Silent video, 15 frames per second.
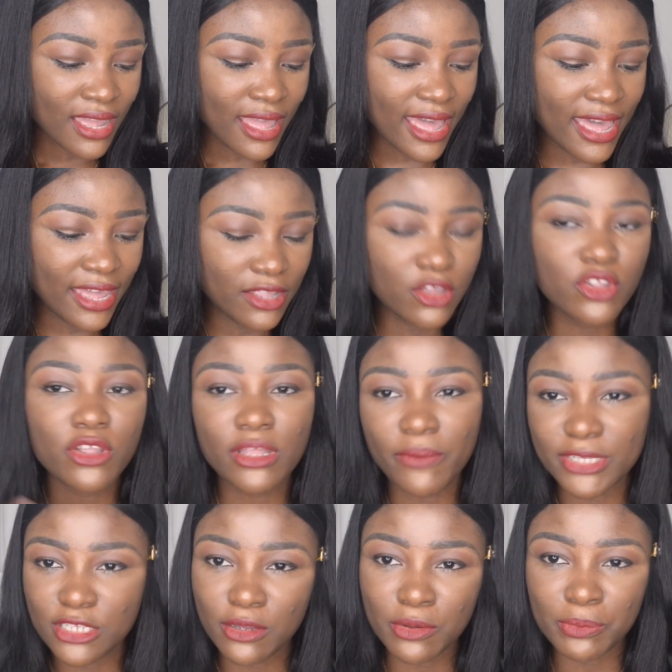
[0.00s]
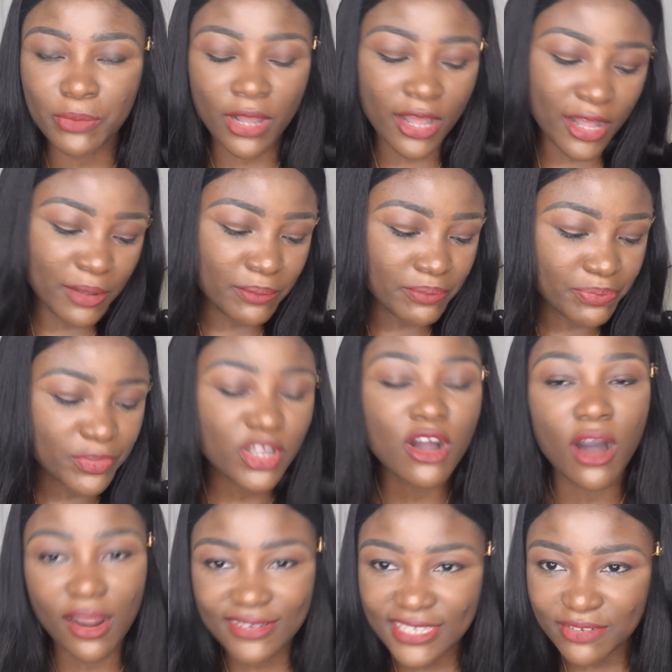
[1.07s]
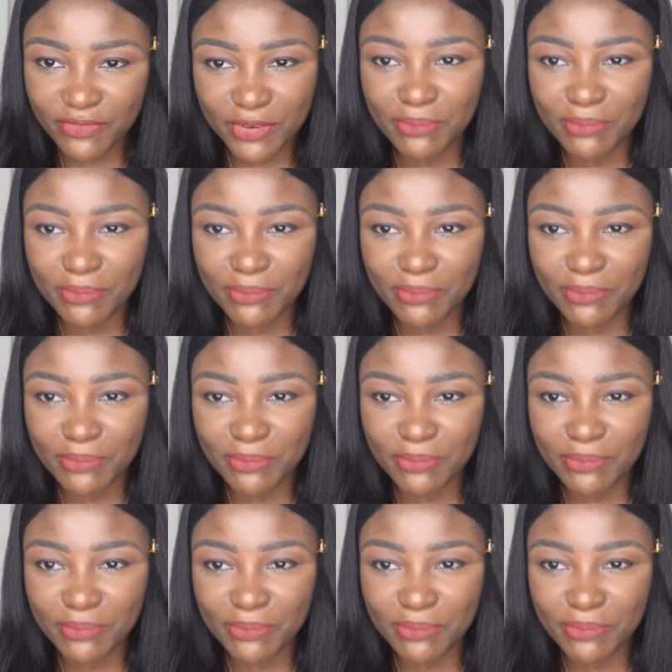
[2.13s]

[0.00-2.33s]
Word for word: And you know, there were some Carson